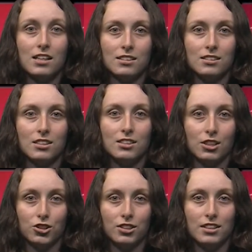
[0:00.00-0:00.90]
This
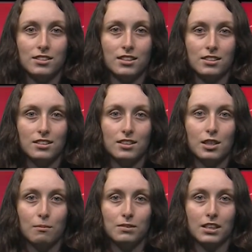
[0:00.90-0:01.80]
decision is Disney's
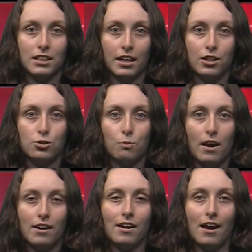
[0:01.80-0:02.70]
attempt to gauge
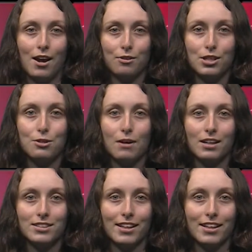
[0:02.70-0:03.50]
when and how the U.S.